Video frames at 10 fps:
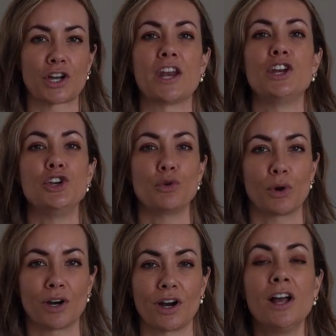kind of
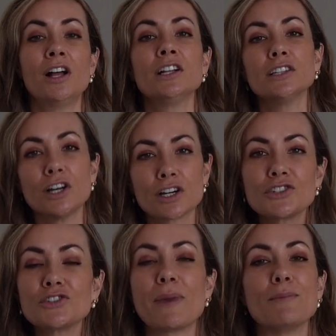newer look
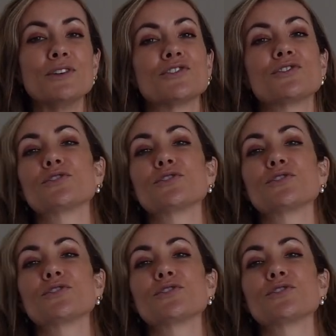to maybe just